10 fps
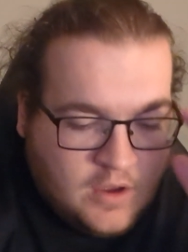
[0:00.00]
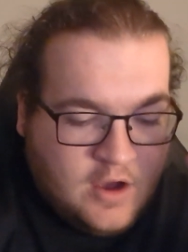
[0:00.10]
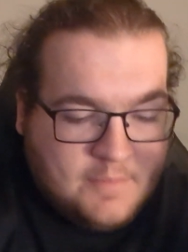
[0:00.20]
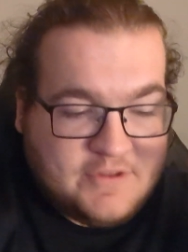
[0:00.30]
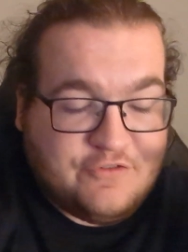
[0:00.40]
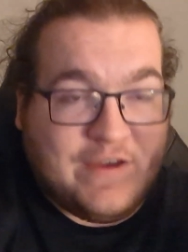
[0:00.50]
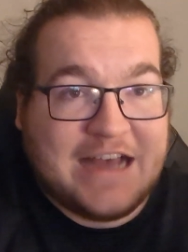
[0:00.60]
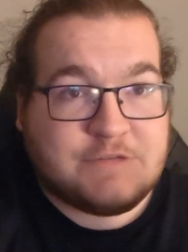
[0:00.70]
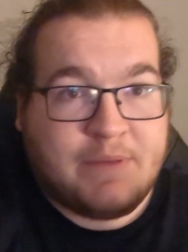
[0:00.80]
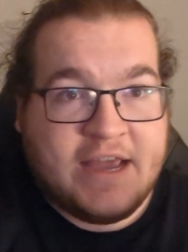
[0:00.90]
It's
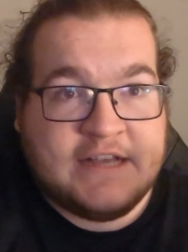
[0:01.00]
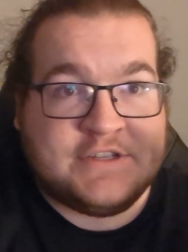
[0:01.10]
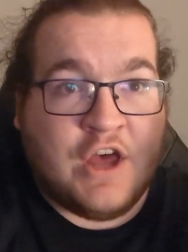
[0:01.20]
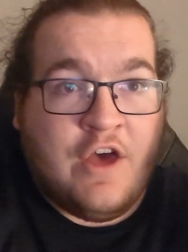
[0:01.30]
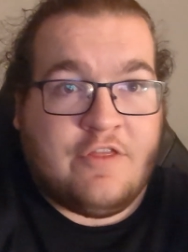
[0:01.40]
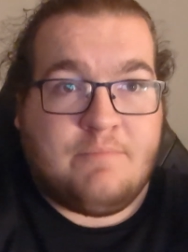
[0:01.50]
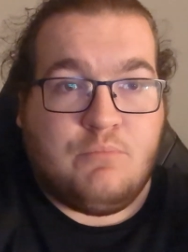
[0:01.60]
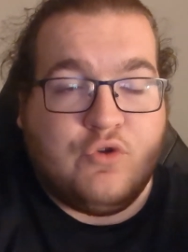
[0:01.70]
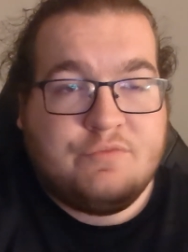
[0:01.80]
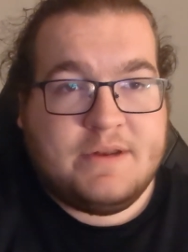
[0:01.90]
fast paced. The
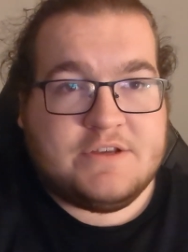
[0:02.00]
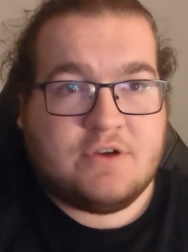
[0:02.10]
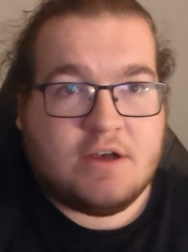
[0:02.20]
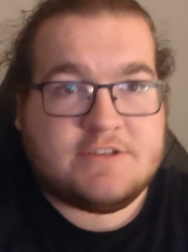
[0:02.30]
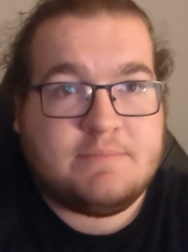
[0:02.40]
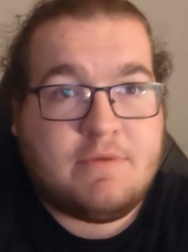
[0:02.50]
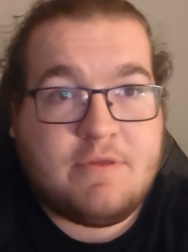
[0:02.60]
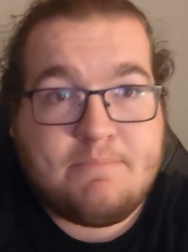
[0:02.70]
movement is awesome.